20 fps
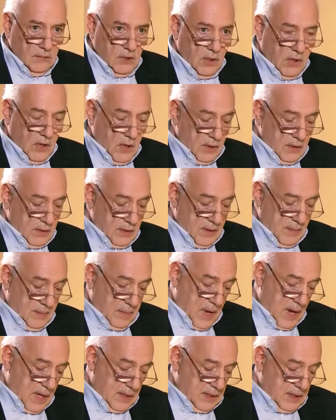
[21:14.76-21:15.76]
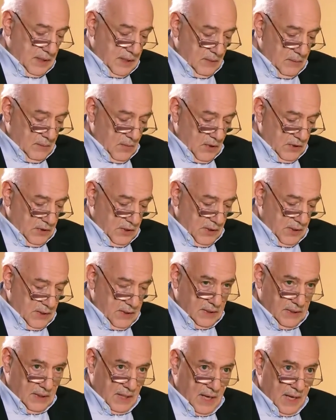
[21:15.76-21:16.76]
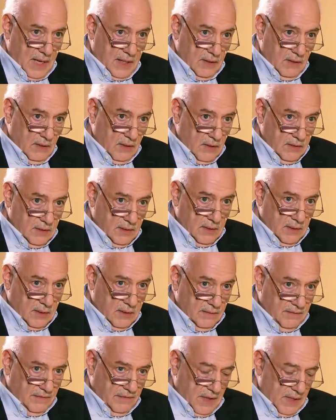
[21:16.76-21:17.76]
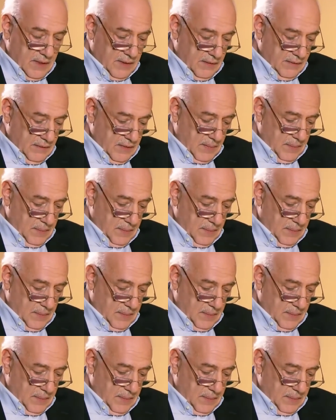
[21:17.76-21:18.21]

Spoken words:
You couldn't. The party didn't want you to stay. You lost the faith of the party.